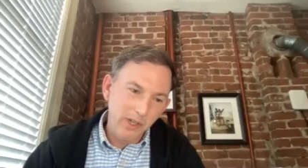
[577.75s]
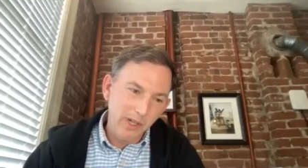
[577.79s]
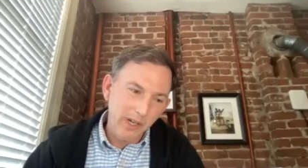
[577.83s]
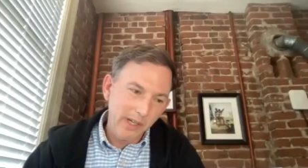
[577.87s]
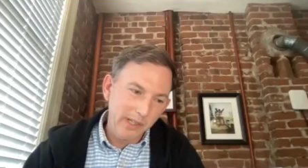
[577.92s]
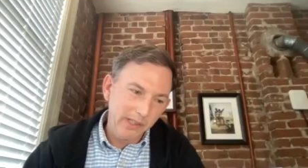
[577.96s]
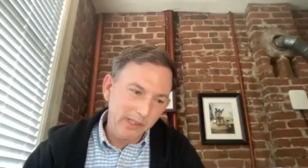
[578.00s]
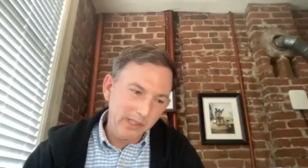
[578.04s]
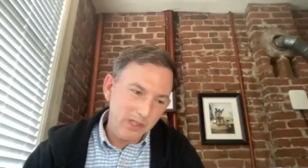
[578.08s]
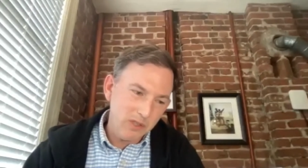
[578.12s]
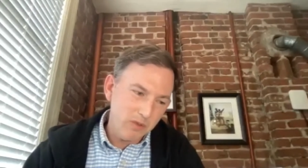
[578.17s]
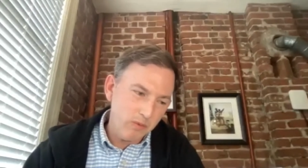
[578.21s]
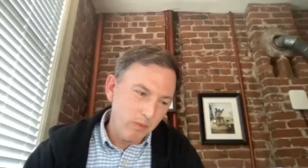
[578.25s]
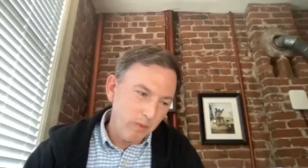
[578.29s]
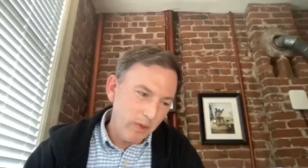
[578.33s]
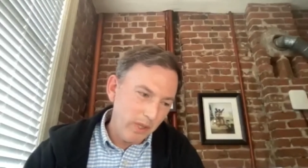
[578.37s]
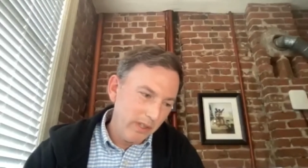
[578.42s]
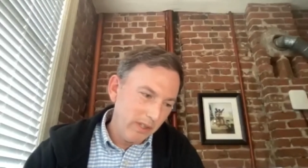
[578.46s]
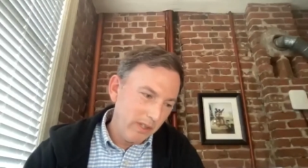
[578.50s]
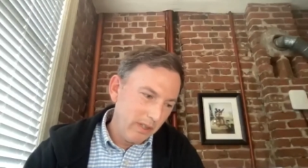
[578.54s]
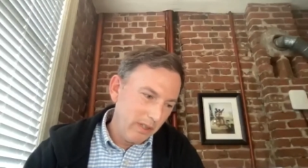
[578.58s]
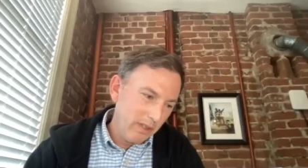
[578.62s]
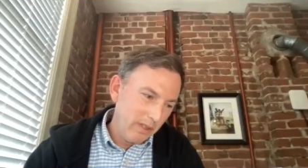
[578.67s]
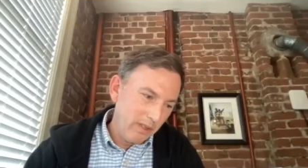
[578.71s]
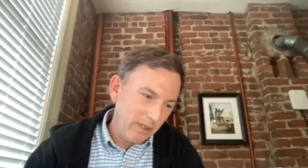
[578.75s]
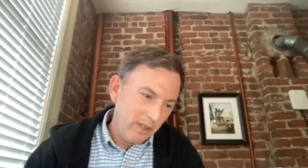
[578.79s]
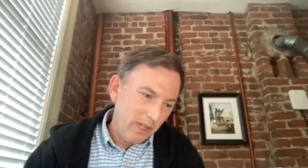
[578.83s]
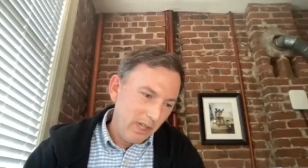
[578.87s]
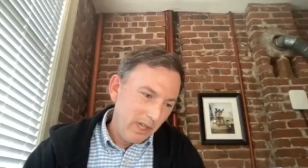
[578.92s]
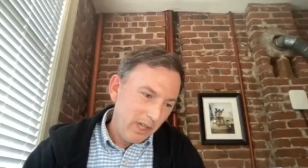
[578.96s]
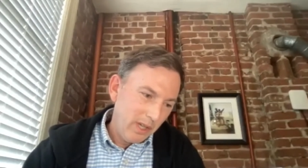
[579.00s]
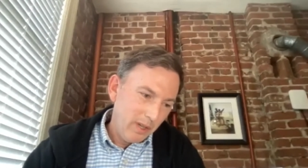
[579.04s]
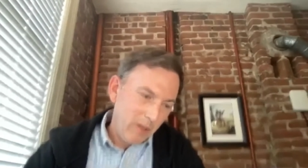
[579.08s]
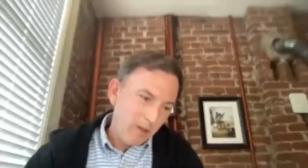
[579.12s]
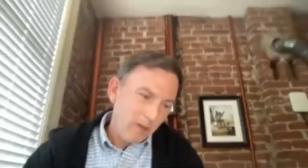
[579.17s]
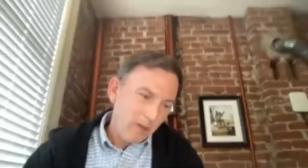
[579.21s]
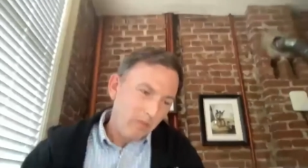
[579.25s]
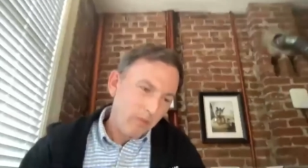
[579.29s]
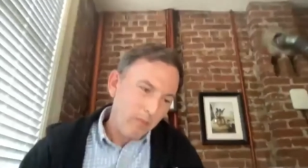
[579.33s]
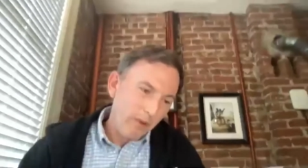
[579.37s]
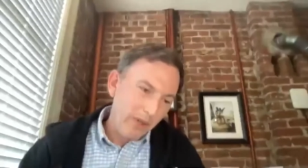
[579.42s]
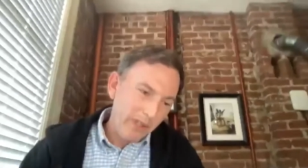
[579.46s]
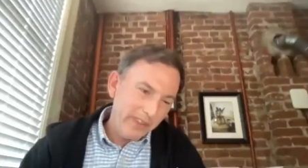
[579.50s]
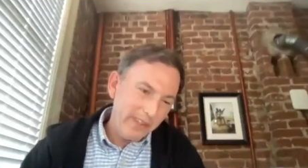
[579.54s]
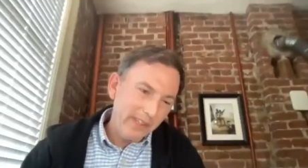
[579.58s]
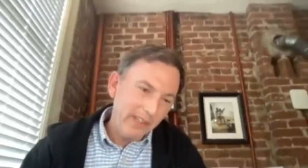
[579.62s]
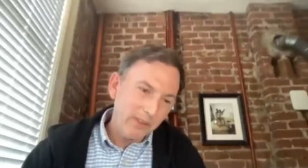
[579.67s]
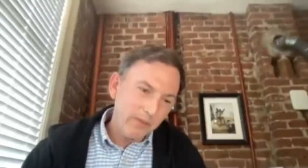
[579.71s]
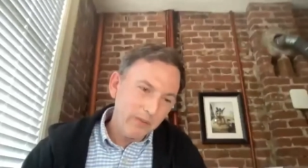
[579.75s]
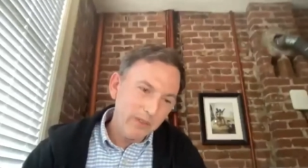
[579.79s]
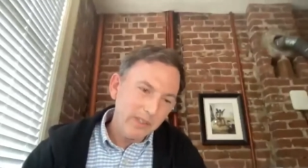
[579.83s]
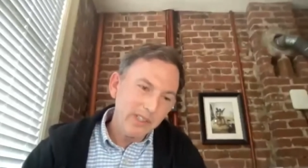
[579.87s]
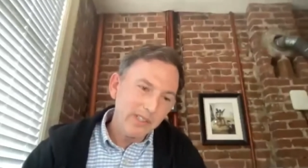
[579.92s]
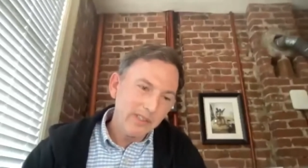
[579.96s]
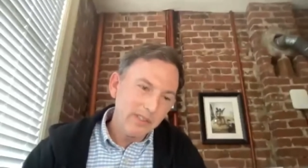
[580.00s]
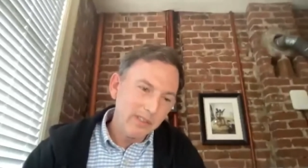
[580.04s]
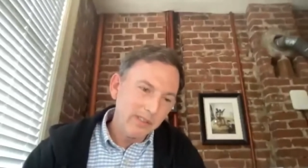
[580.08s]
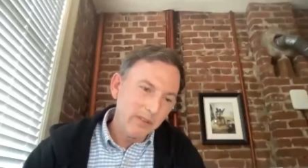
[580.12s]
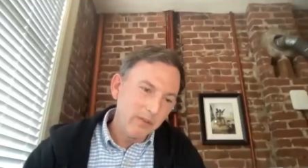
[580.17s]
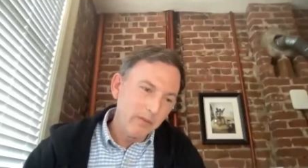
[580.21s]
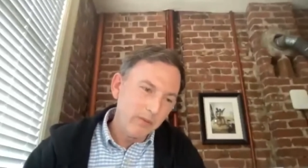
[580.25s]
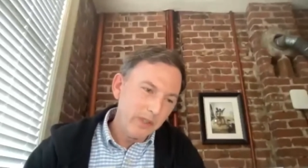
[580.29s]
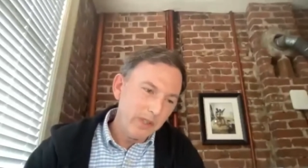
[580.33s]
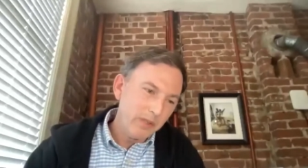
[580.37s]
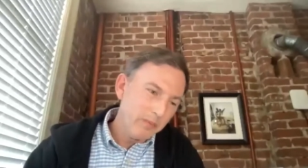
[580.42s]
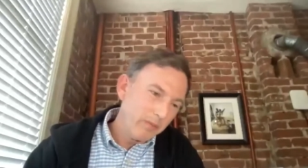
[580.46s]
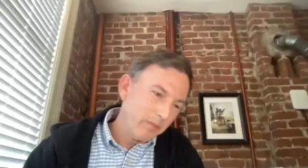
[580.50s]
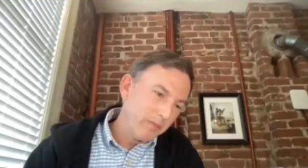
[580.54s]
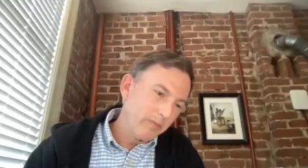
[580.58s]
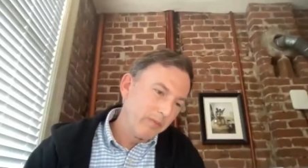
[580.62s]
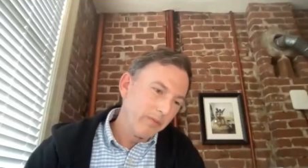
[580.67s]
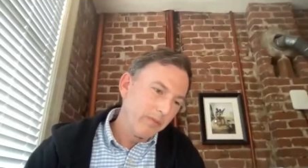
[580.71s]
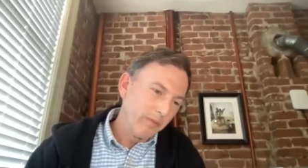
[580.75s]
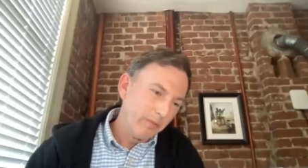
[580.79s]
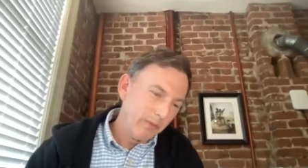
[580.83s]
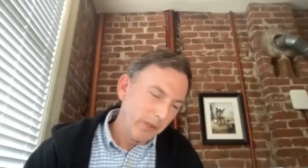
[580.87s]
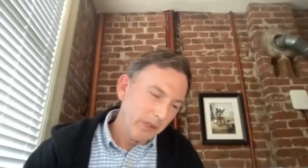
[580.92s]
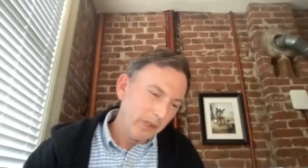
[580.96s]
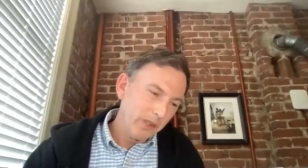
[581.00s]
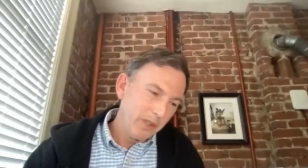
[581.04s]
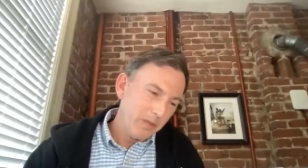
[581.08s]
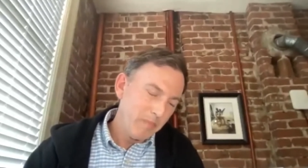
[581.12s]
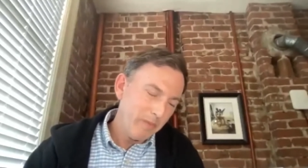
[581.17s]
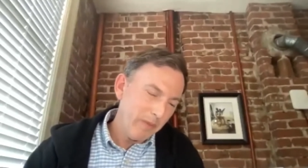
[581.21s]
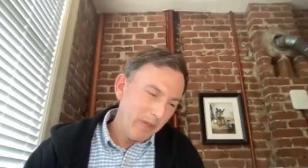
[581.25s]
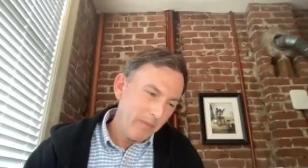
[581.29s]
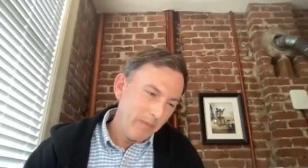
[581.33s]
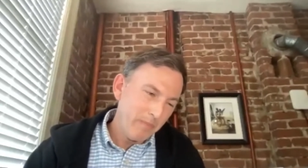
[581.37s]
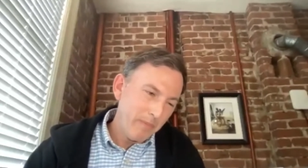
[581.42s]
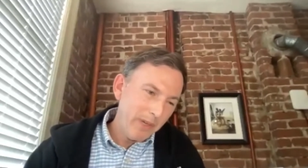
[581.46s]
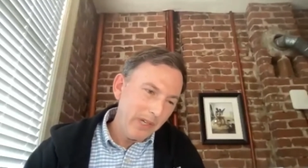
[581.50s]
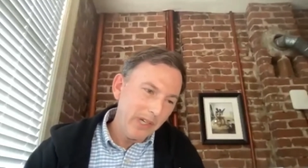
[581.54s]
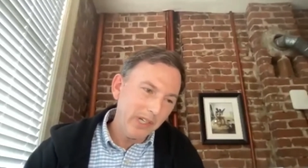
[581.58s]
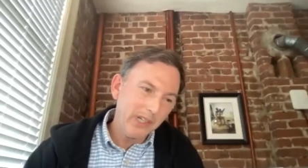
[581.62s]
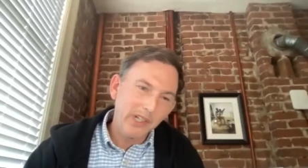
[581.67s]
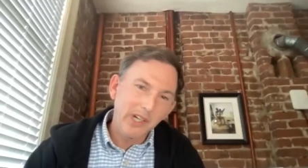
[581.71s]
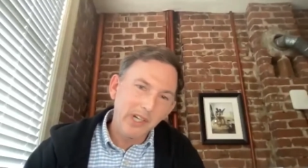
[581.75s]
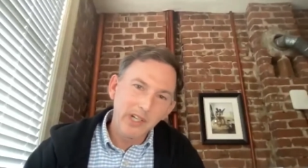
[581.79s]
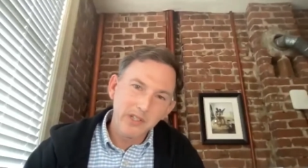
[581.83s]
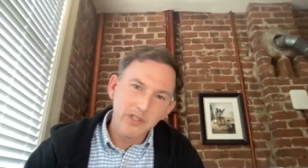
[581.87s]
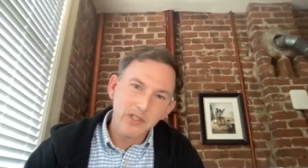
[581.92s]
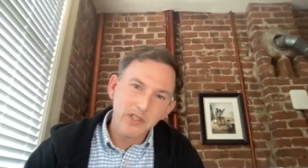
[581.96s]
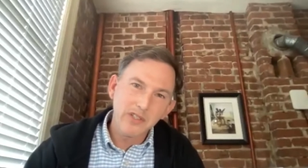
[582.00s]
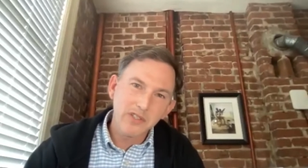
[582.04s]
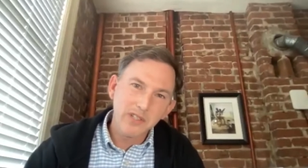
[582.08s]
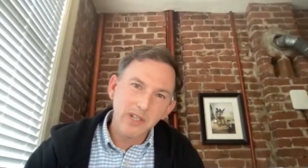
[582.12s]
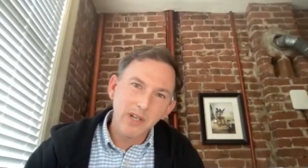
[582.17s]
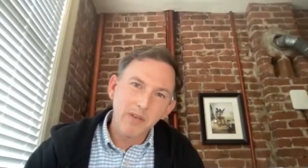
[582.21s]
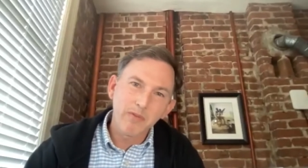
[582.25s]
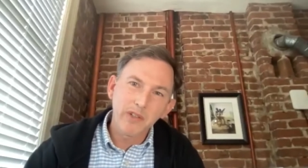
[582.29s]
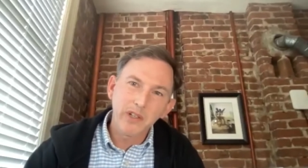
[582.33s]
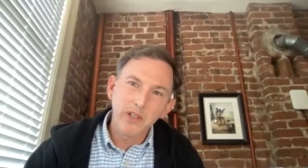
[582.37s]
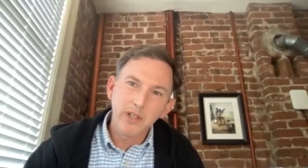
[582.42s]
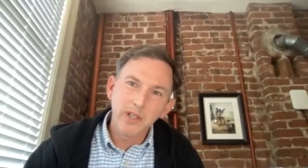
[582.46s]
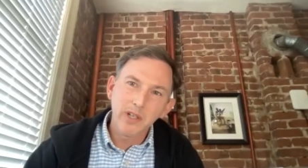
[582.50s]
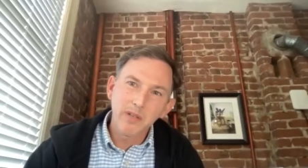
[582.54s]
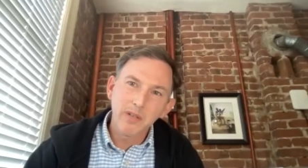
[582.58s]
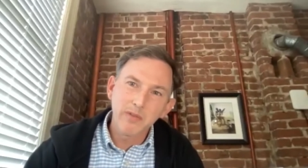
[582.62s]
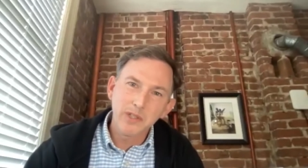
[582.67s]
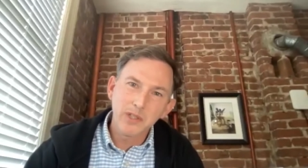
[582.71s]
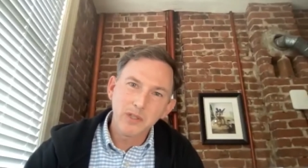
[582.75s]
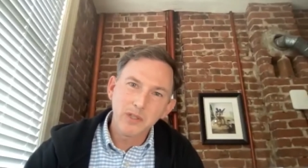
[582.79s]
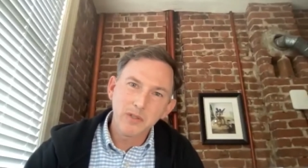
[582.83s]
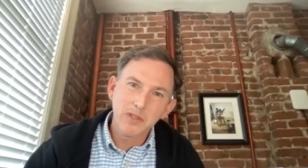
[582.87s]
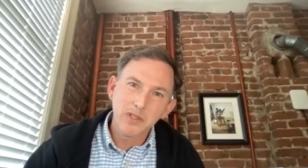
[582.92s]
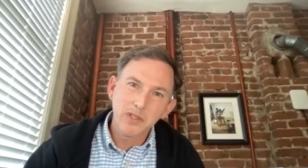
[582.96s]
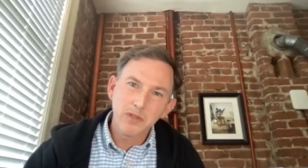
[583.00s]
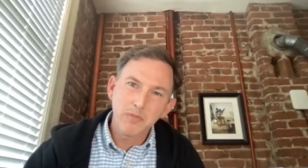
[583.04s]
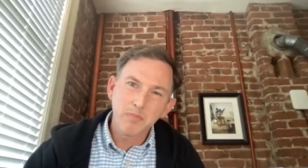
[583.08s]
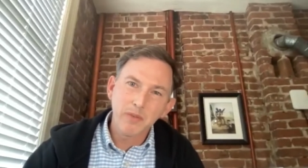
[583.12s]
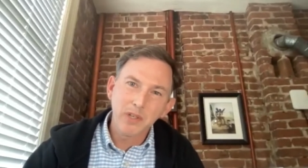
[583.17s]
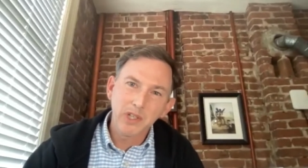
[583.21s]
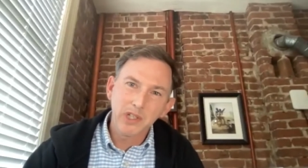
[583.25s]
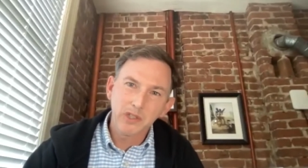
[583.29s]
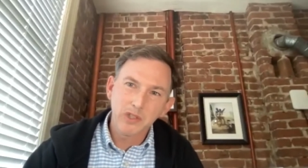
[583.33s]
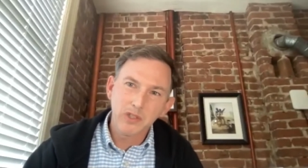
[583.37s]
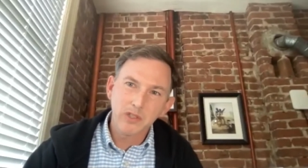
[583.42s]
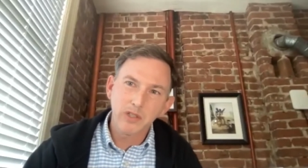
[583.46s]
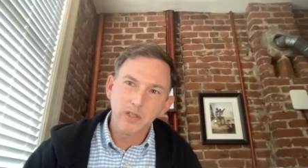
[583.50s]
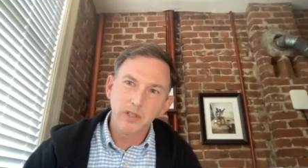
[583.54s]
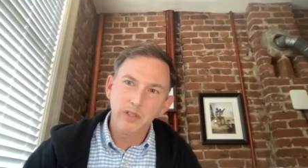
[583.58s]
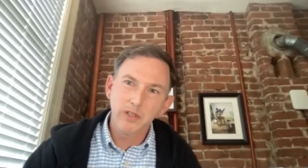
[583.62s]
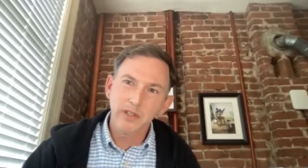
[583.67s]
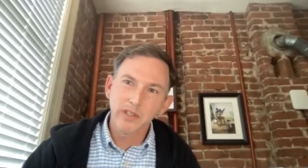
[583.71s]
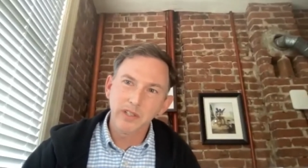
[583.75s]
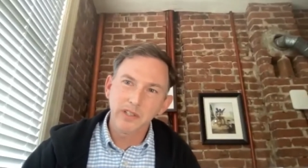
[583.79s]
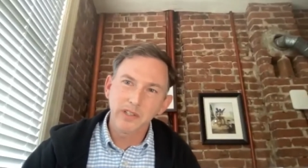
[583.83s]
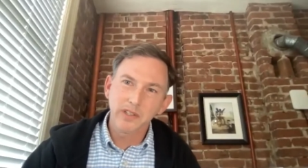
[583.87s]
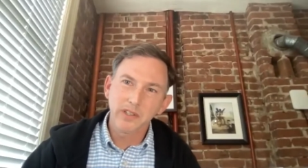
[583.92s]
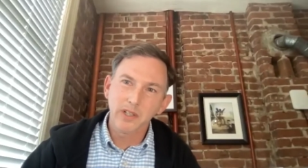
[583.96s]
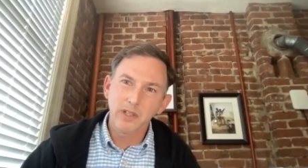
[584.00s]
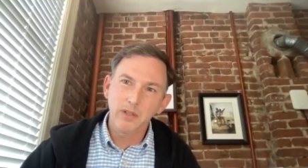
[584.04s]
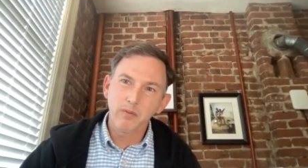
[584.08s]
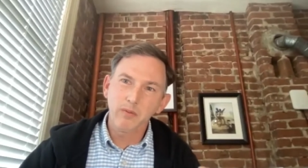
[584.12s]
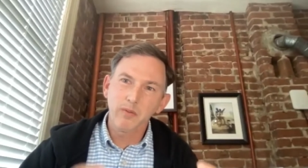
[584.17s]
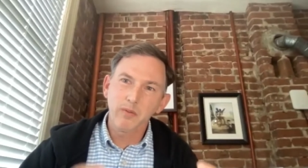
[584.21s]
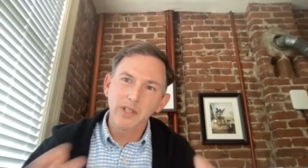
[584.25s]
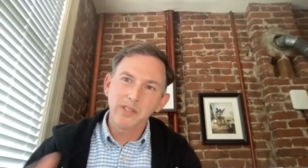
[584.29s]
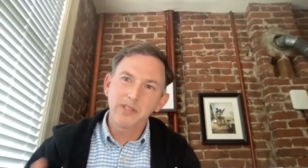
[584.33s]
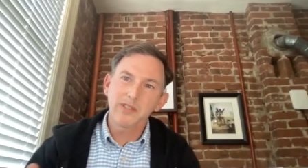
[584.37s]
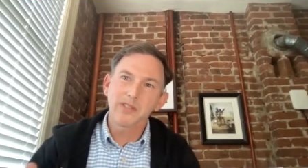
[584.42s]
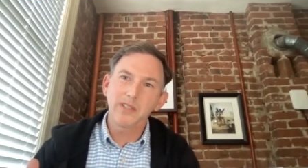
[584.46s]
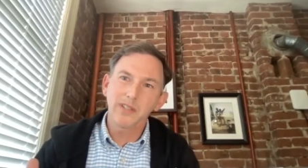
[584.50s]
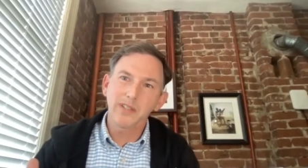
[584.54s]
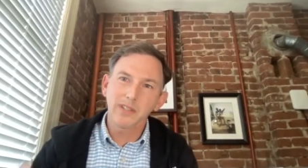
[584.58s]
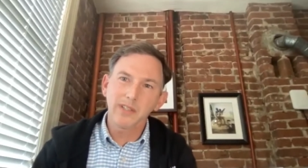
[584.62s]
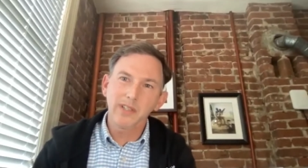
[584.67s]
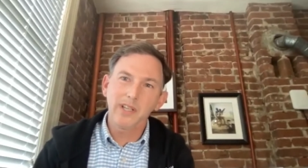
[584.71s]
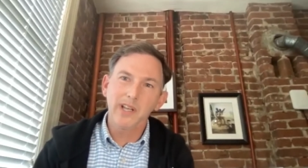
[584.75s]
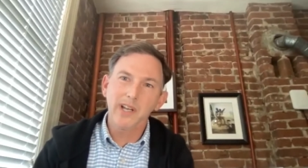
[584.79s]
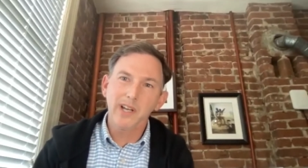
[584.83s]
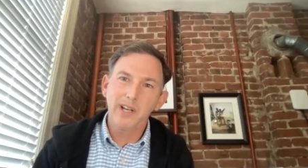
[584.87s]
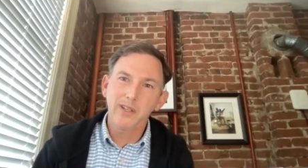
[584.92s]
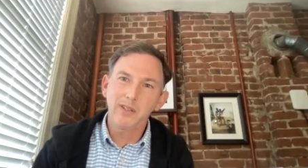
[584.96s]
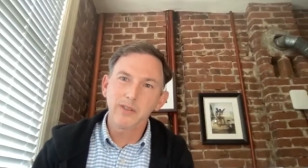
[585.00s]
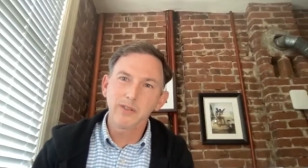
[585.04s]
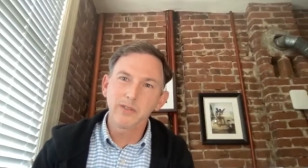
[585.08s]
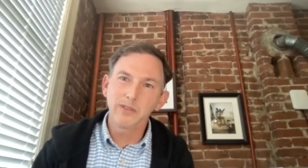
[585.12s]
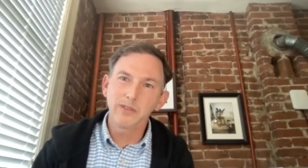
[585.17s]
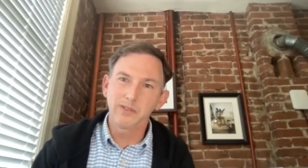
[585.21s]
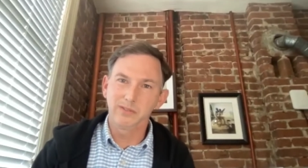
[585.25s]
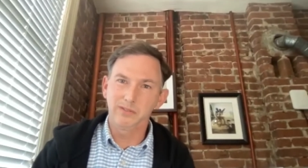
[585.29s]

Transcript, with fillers: I guess one one thing we we really made a conscious effort of is just being sure that there was a cloud